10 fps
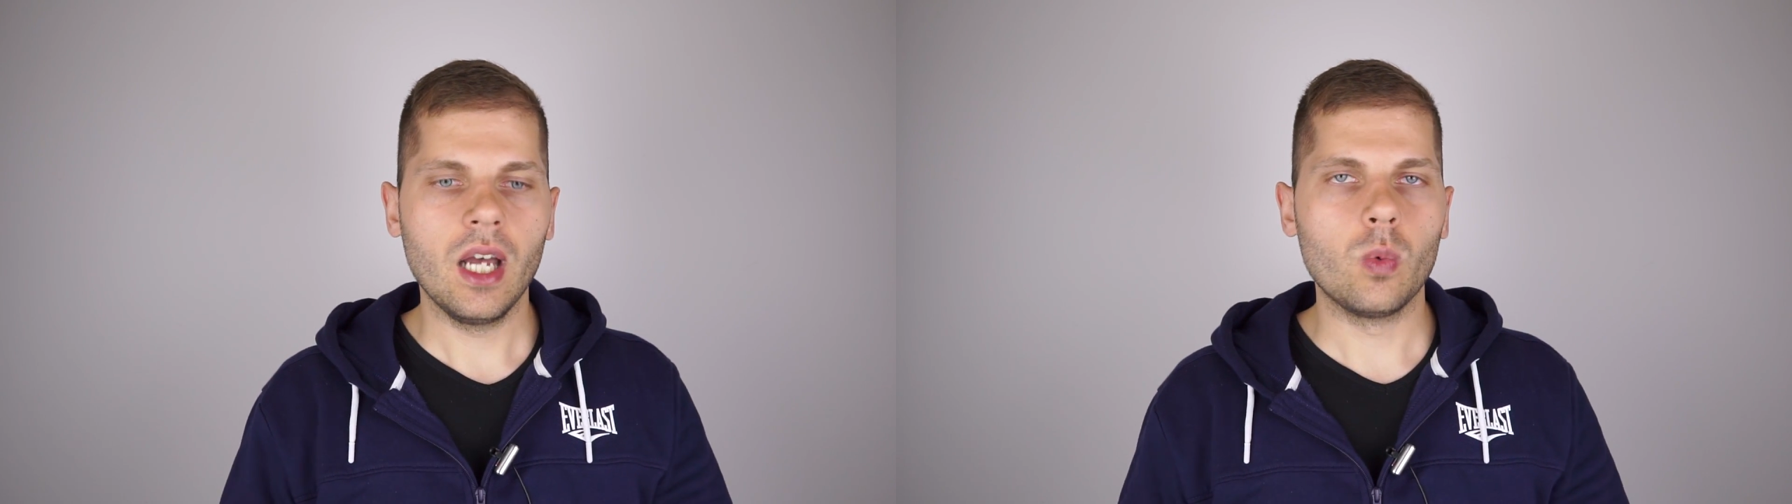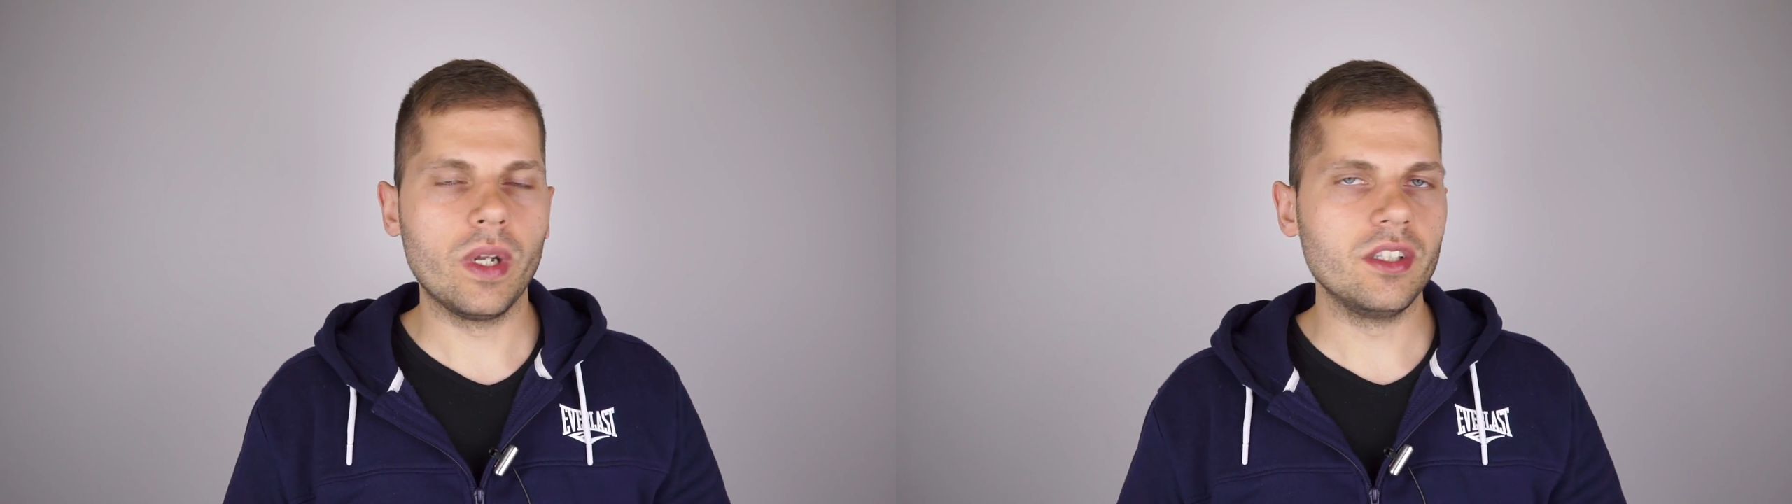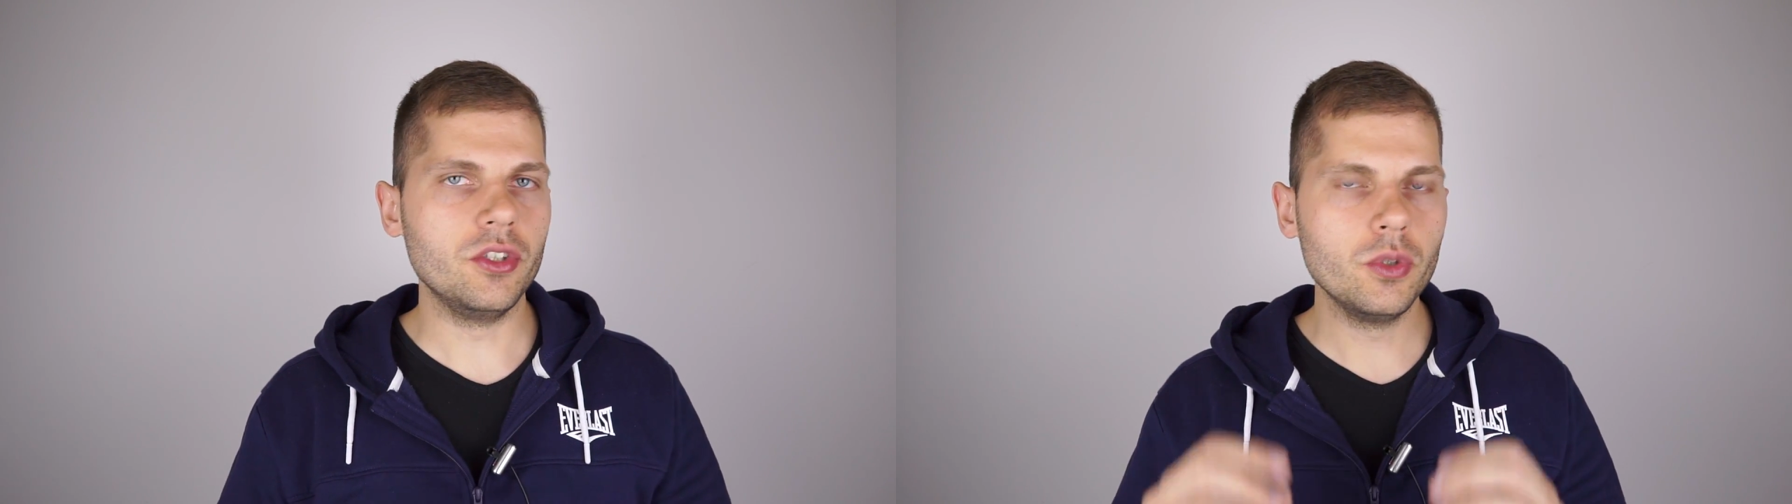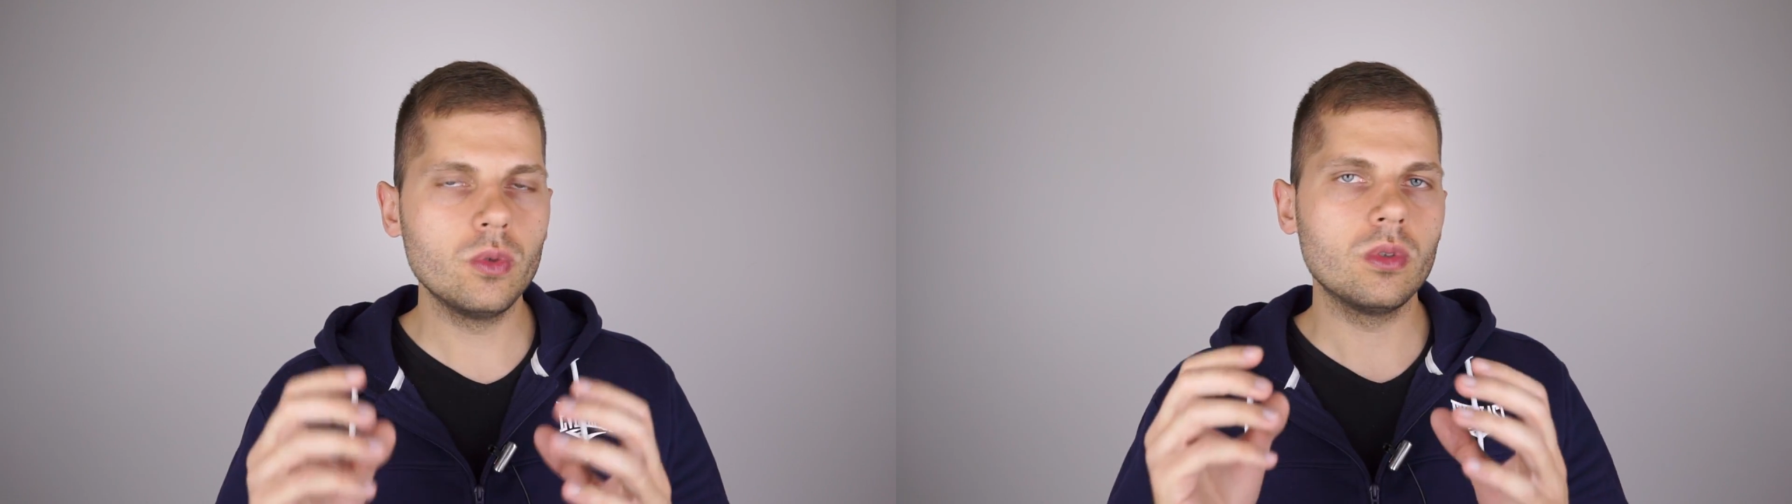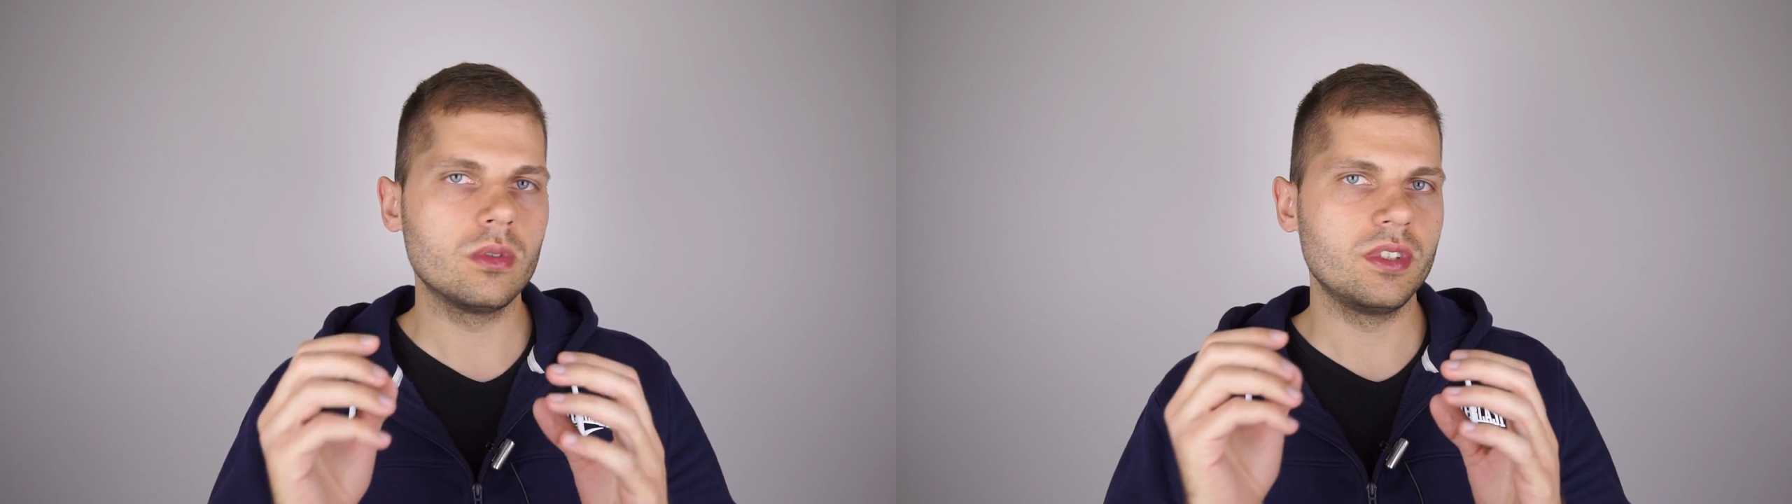when
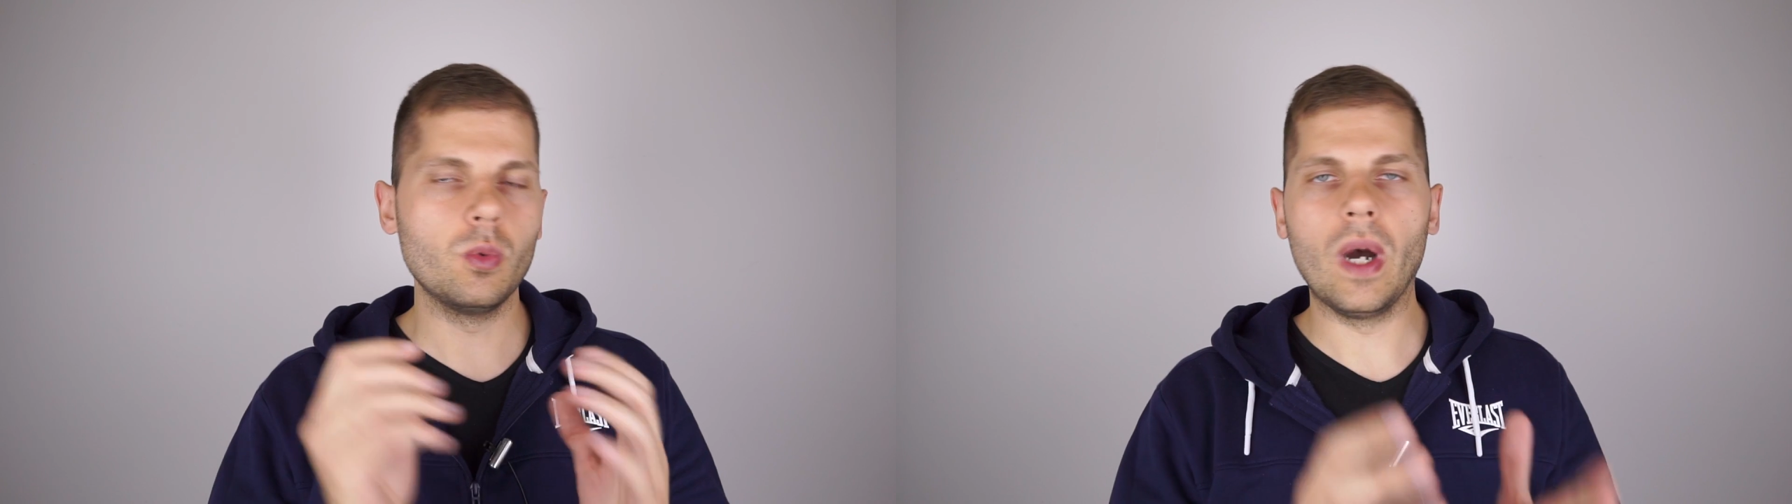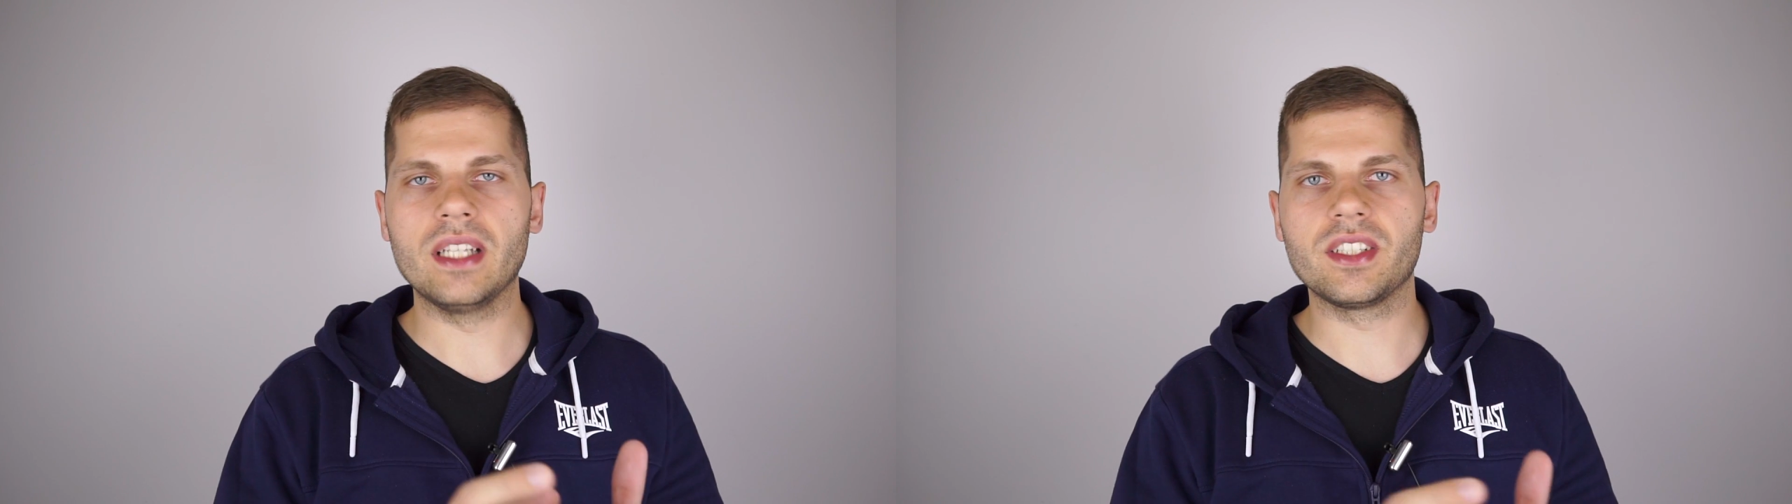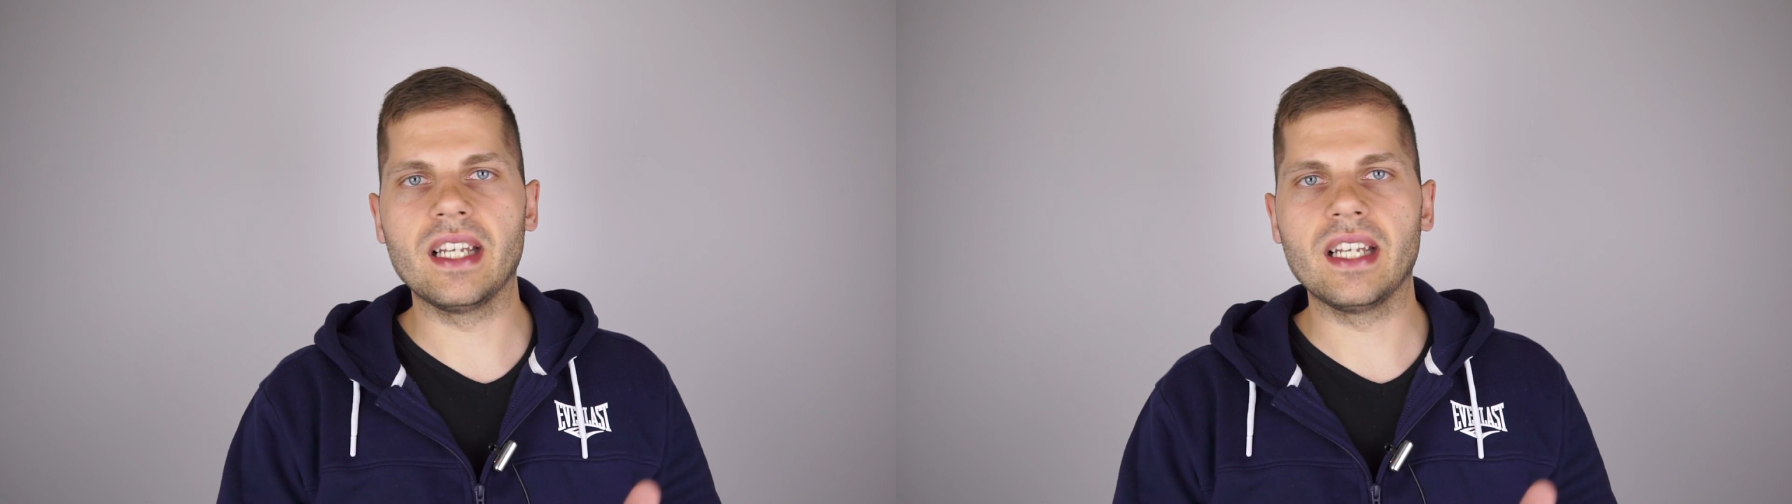new device